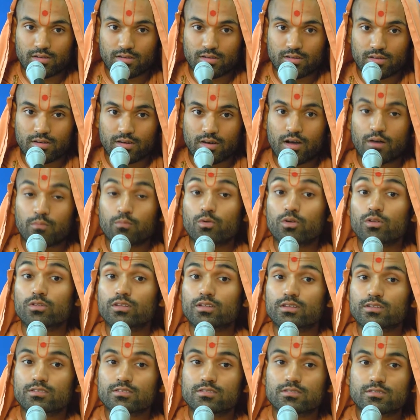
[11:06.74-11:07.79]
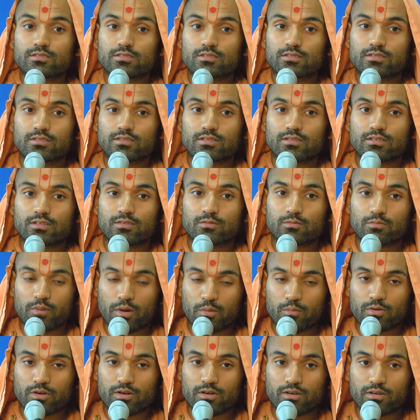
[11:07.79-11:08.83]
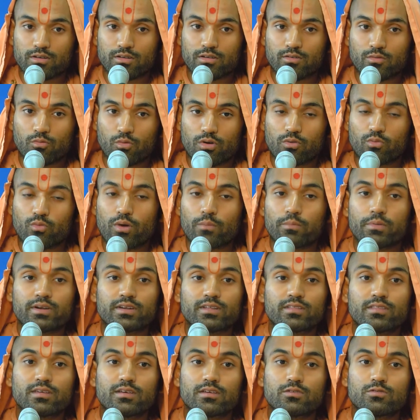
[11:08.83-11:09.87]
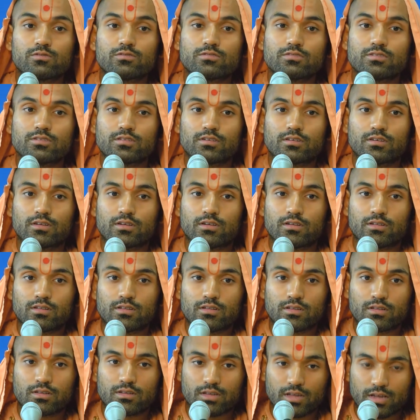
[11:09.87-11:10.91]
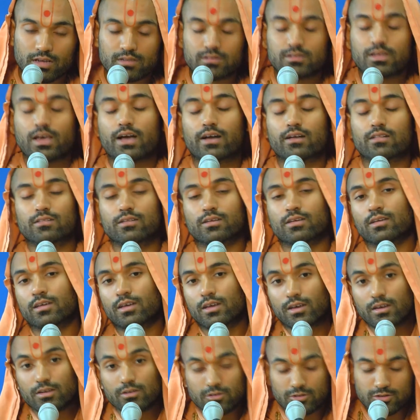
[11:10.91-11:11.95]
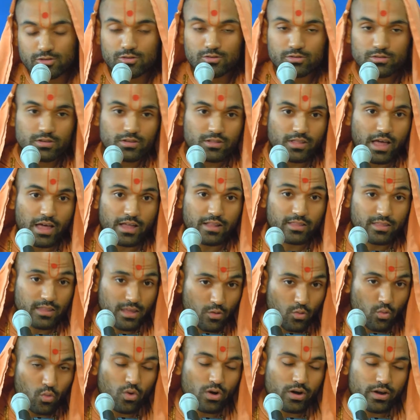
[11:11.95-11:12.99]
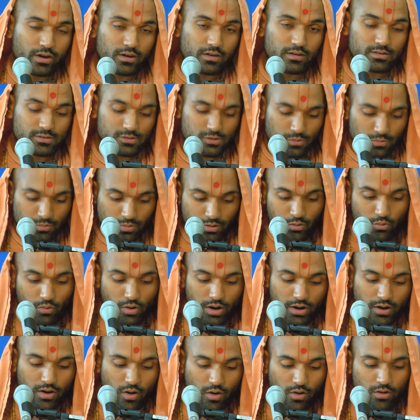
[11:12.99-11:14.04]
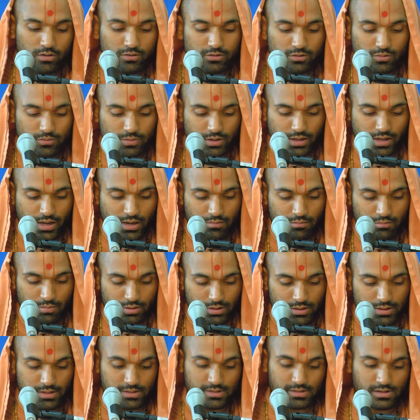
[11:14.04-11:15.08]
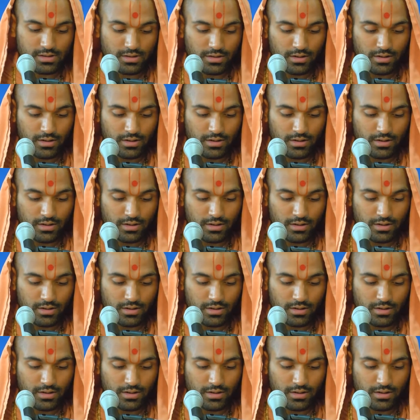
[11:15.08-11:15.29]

Humbleness. Remember? What weapon did they use? Exactly. Due to that, they won, so Bhagwan also became pleased.